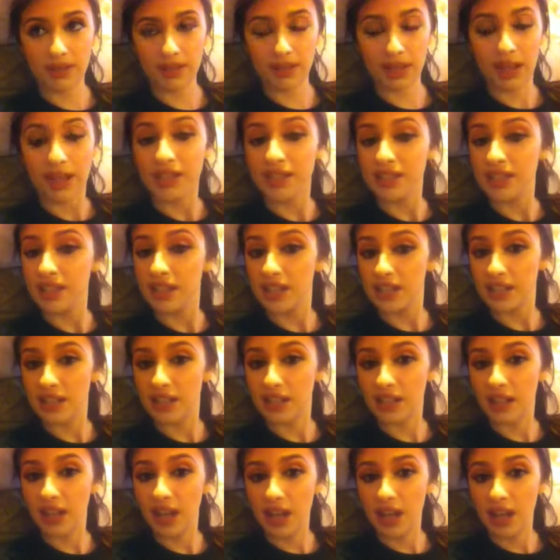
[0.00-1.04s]
last
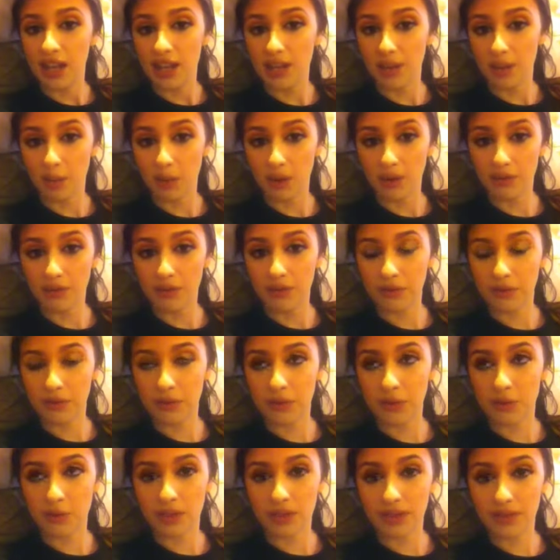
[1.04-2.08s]
season he offered
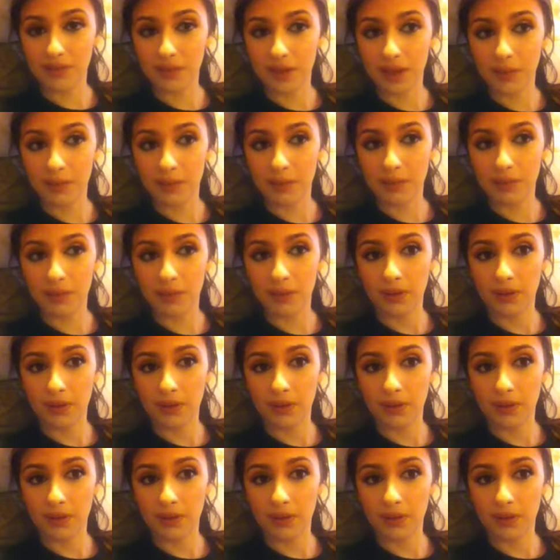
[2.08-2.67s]
to give up